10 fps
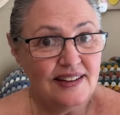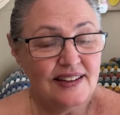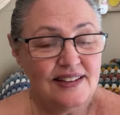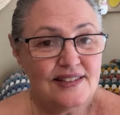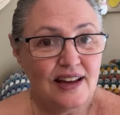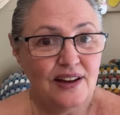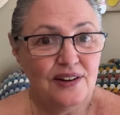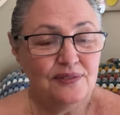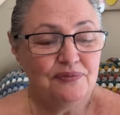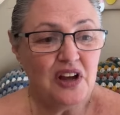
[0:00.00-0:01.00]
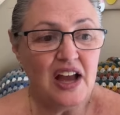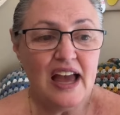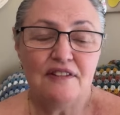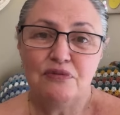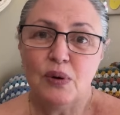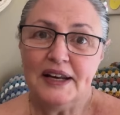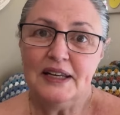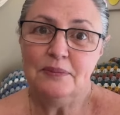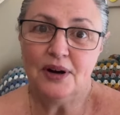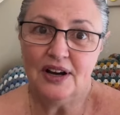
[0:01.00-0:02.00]
So I have one
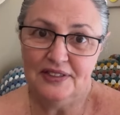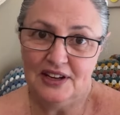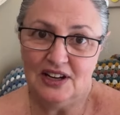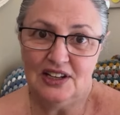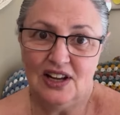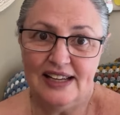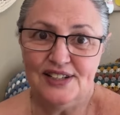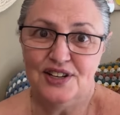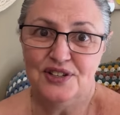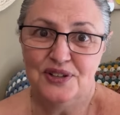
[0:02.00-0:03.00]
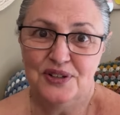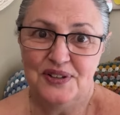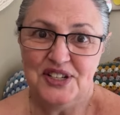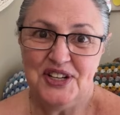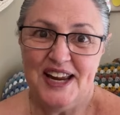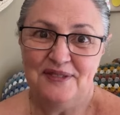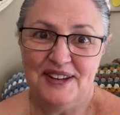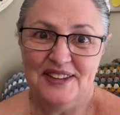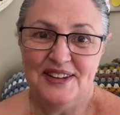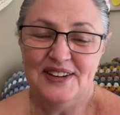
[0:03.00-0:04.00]
in mind that I'd like to do and share
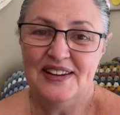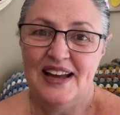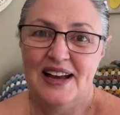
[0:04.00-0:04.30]
with you,